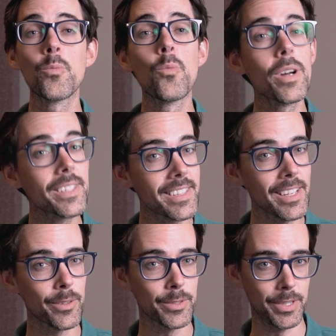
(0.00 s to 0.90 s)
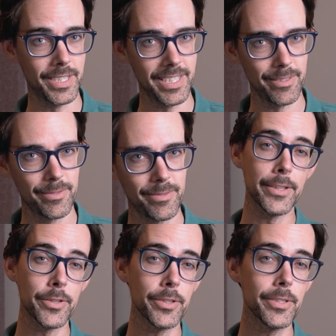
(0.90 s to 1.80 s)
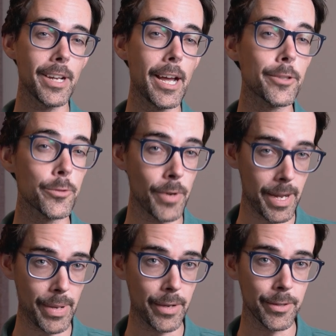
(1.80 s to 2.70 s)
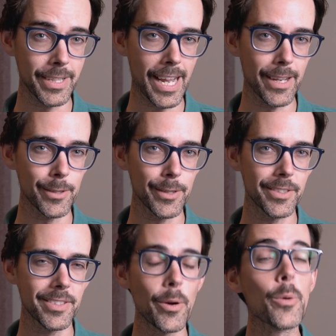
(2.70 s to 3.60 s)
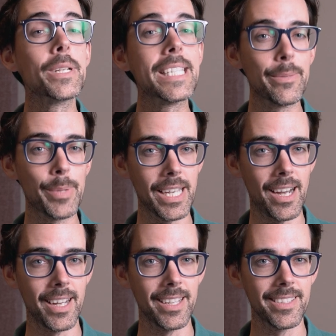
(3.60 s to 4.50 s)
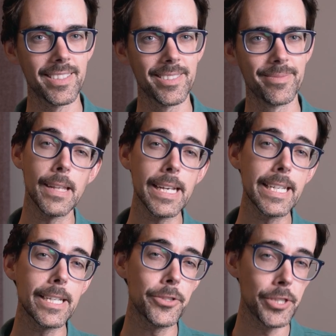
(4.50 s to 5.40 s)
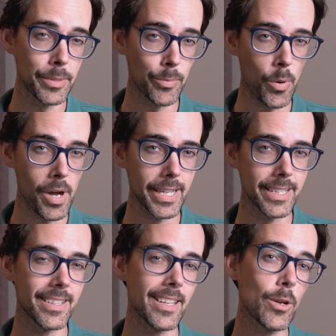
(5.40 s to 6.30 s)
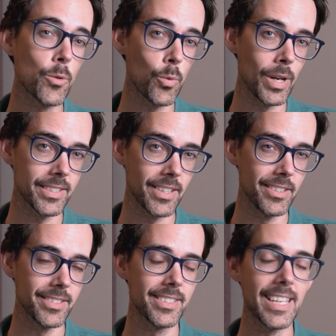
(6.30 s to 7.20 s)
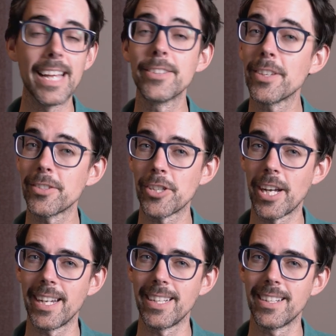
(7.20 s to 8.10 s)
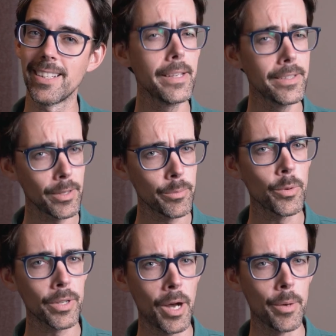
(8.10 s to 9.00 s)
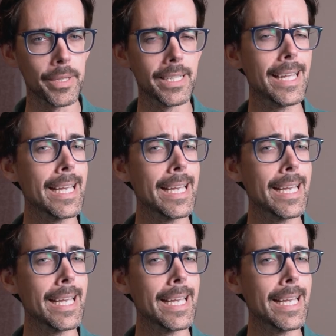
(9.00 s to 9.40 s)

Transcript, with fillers: what's the alternative? Enter dry powder inhalers, or D P Is. Like cheap wine, croissants, and sunshine, these are more common